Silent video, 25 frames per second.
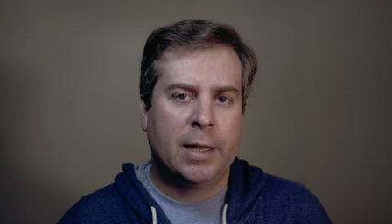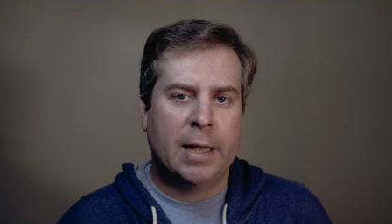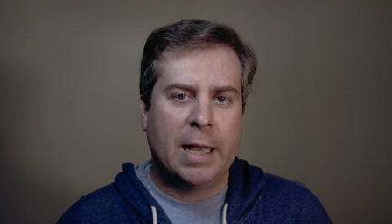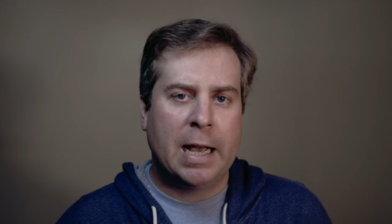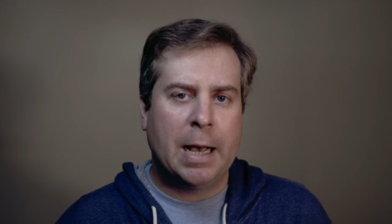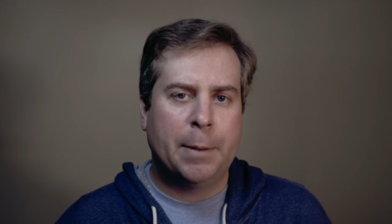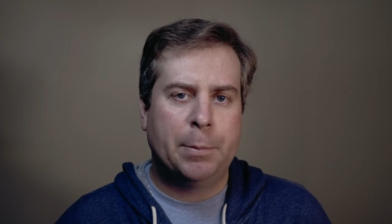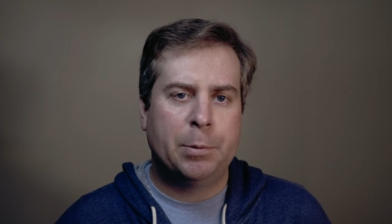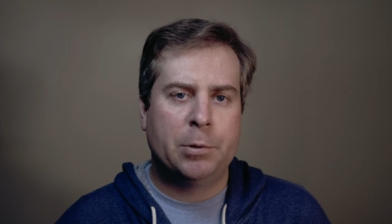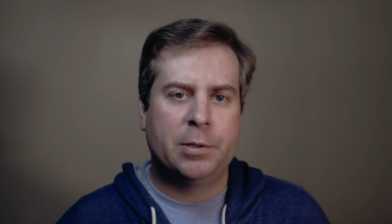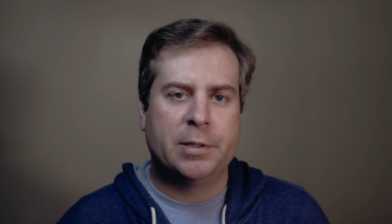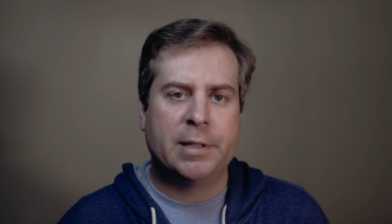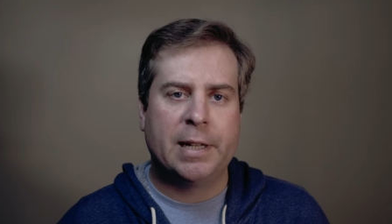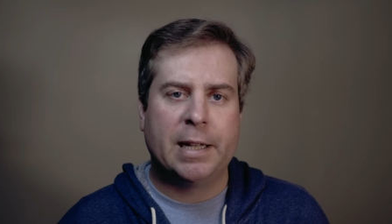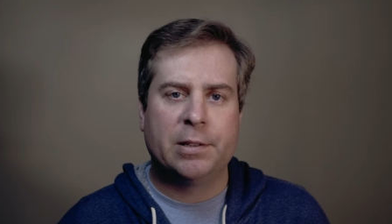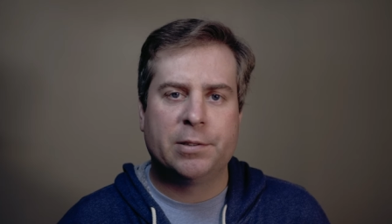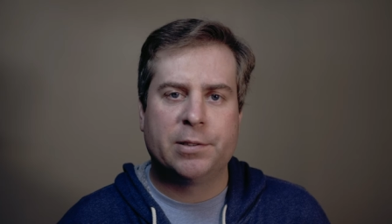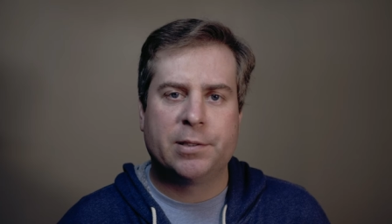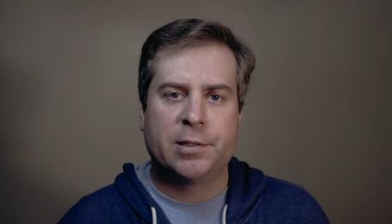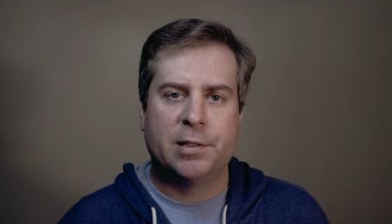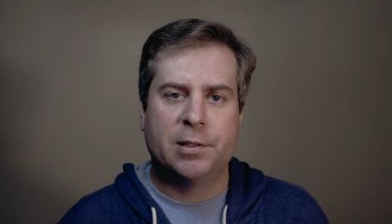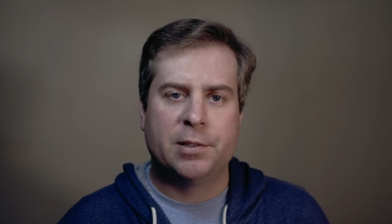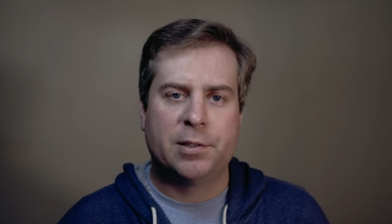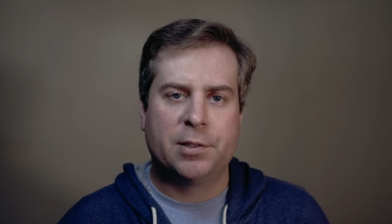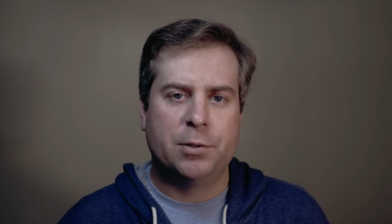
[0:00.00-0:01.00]
Apple
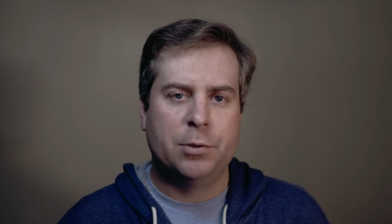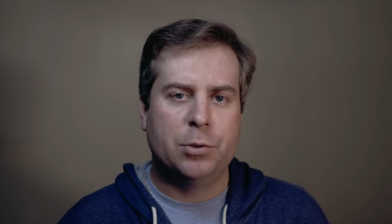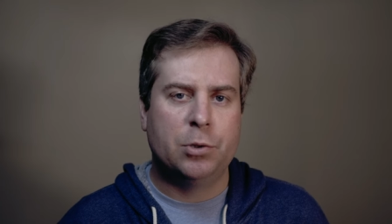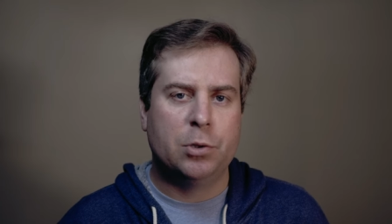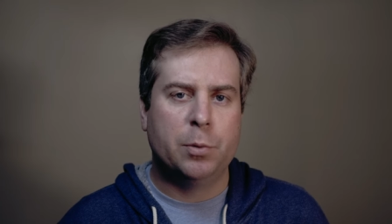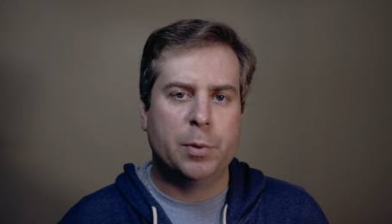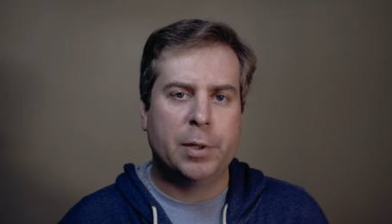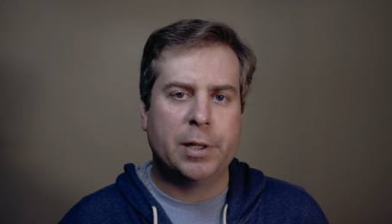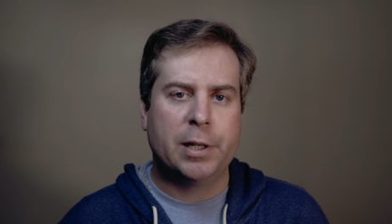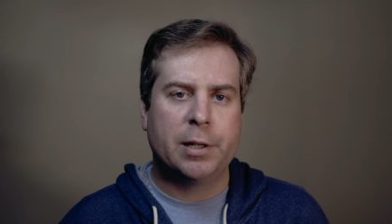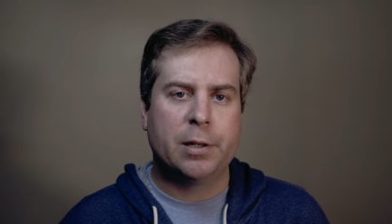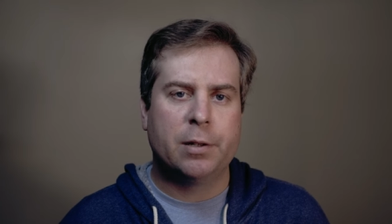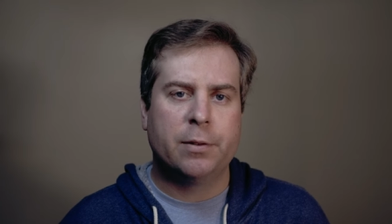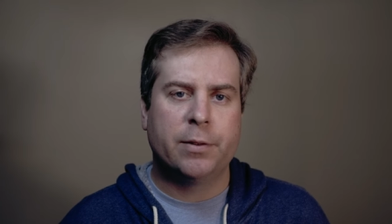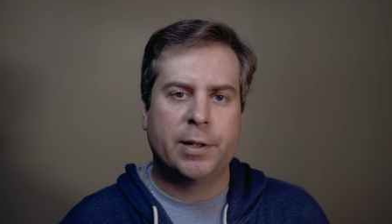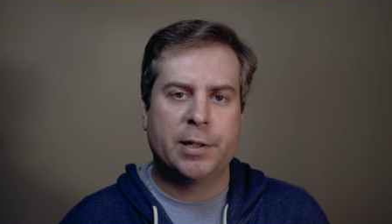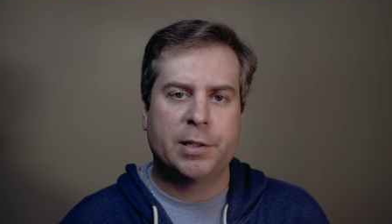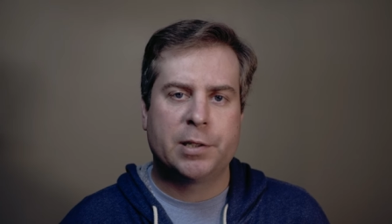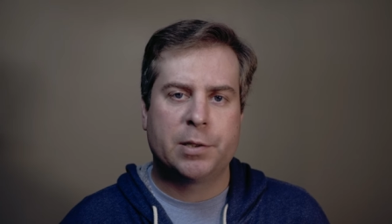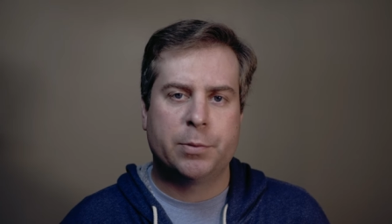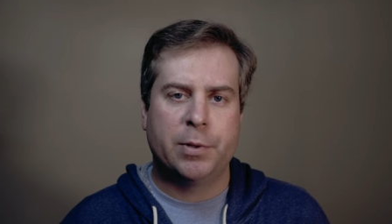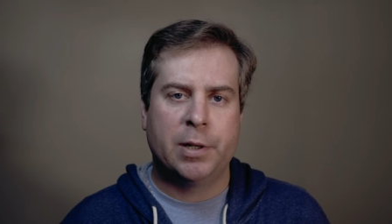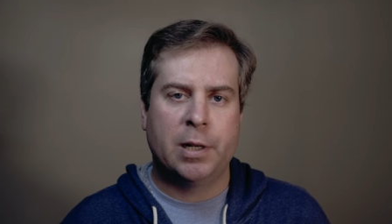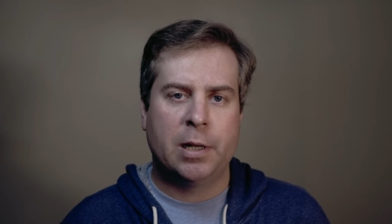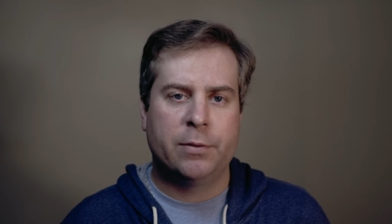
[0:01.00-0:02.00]
announced its new media
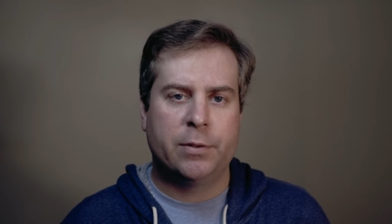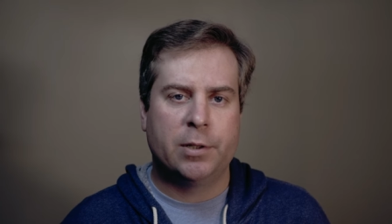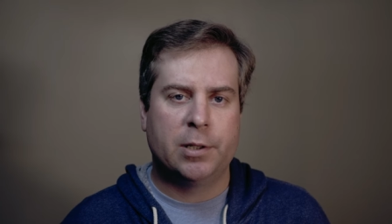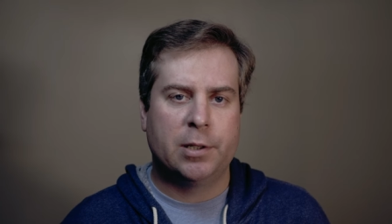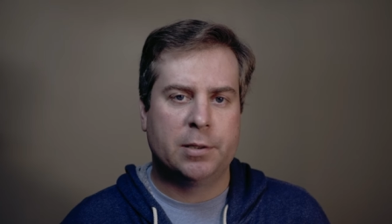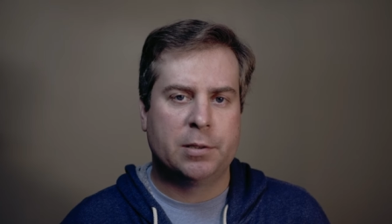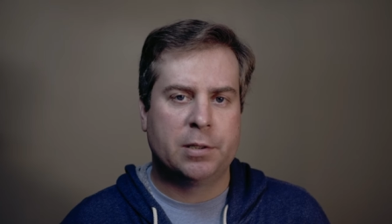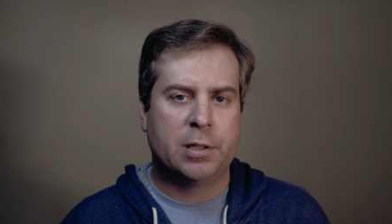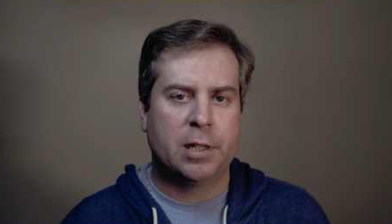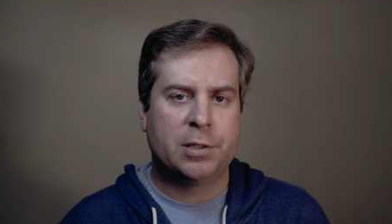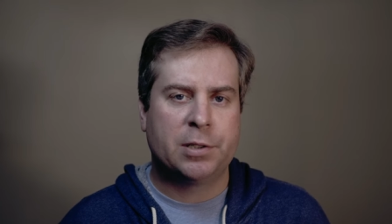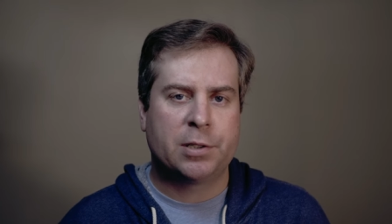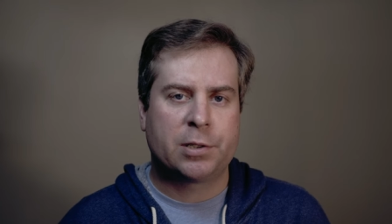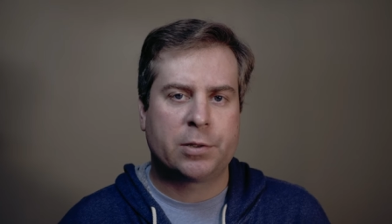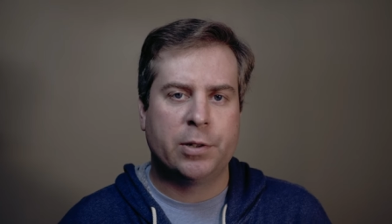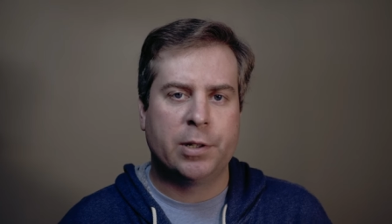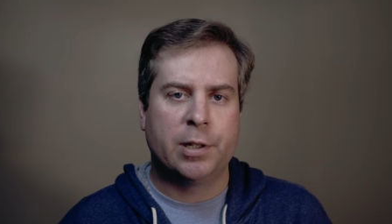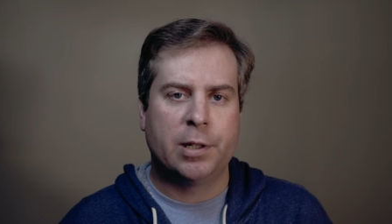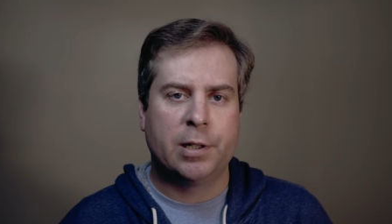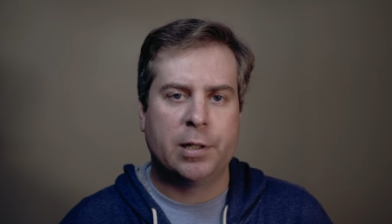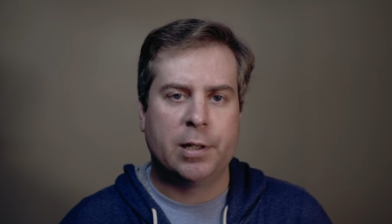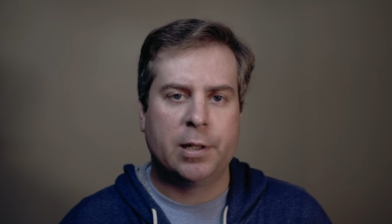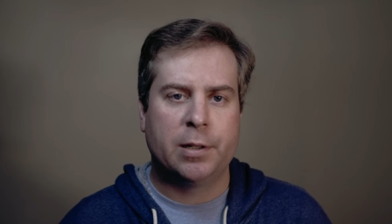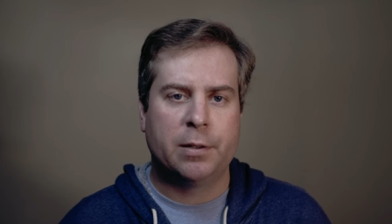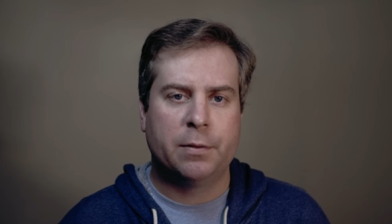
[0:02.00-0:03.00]
device would have a
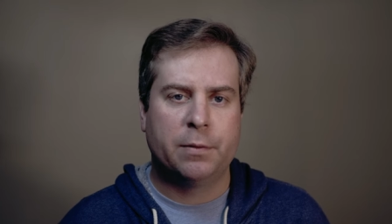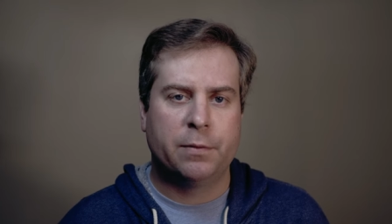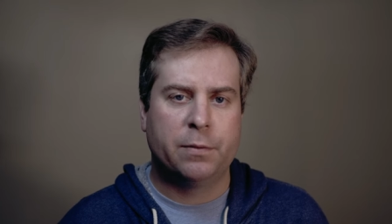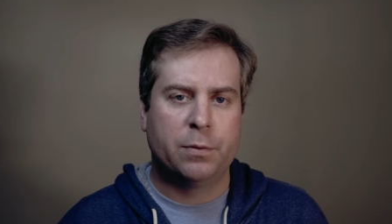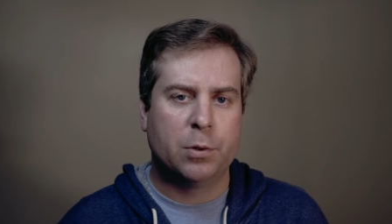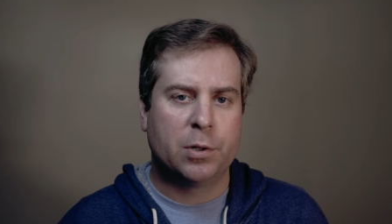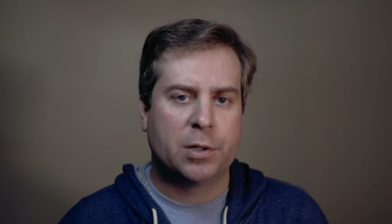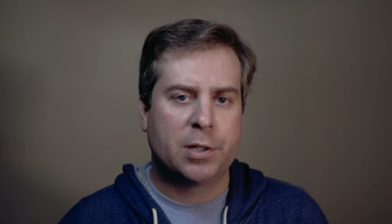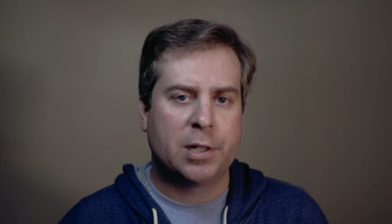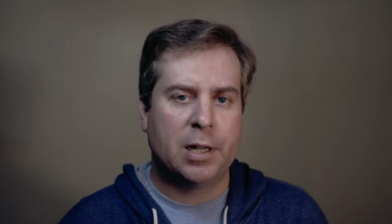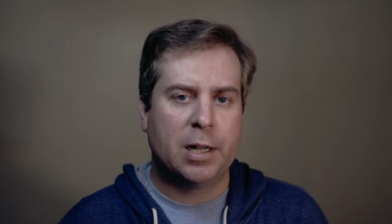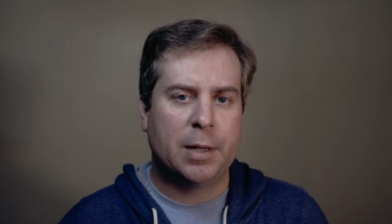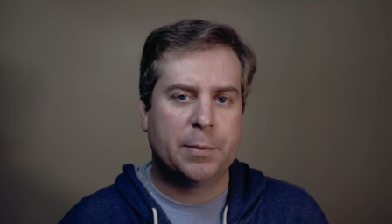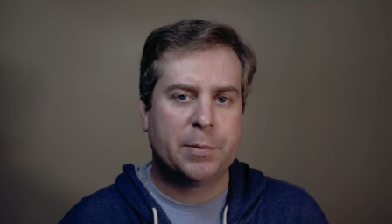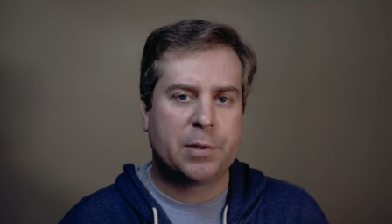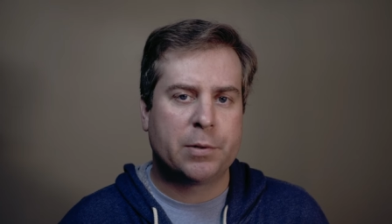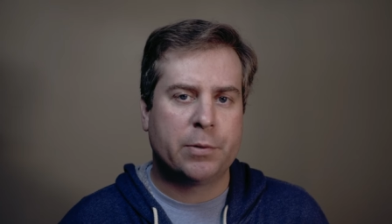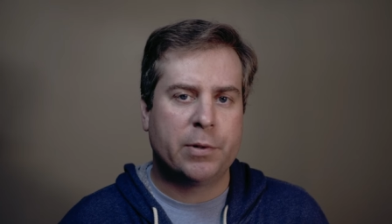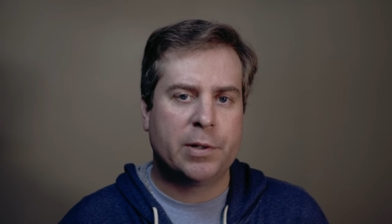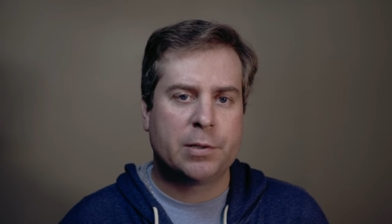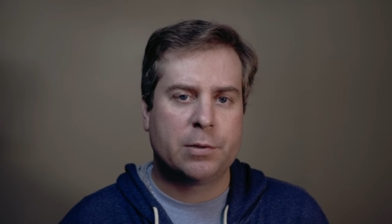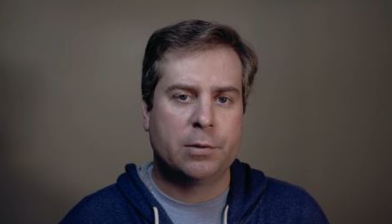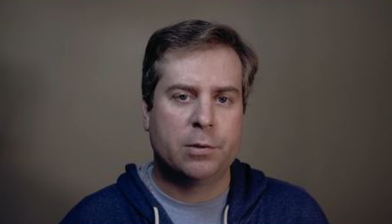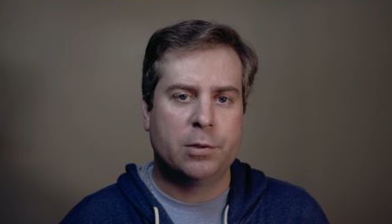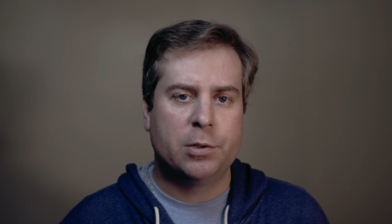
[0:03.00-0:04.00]
touchscreen at four times the
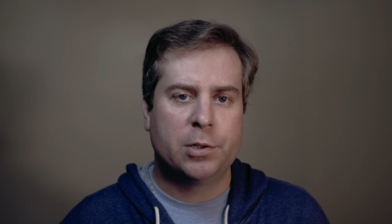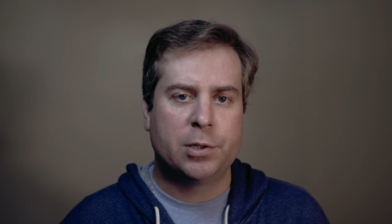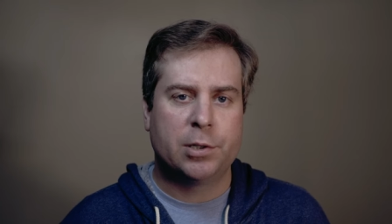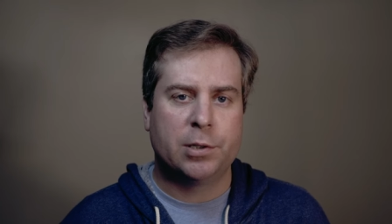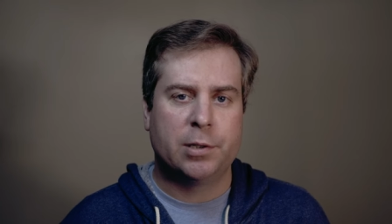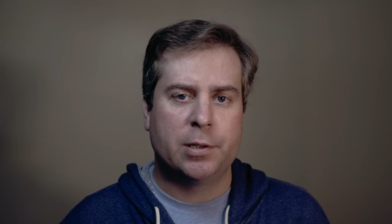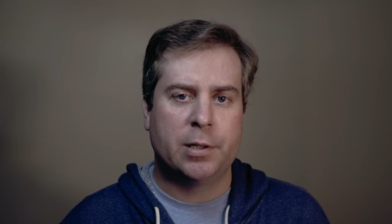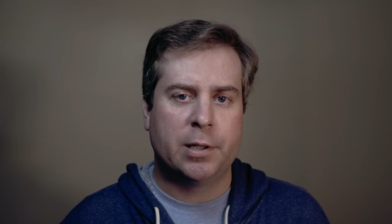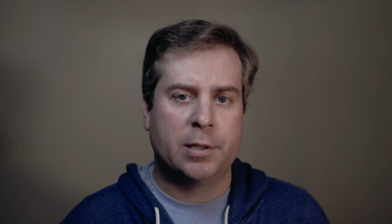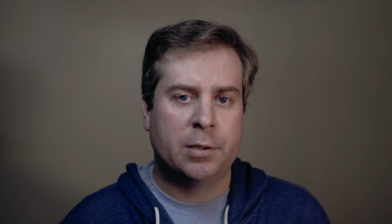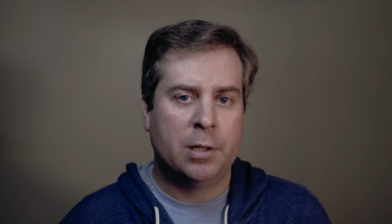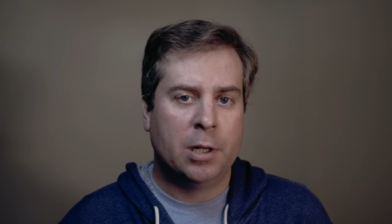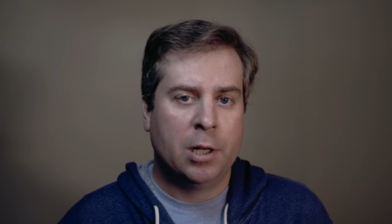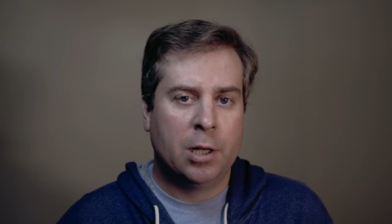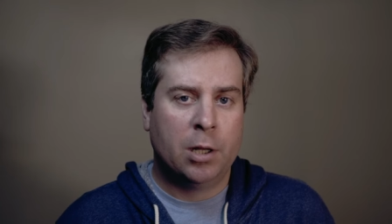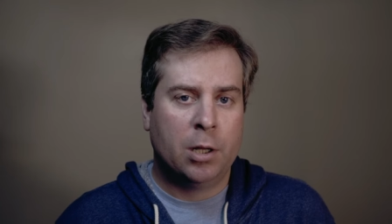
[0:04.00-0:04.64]
resolution at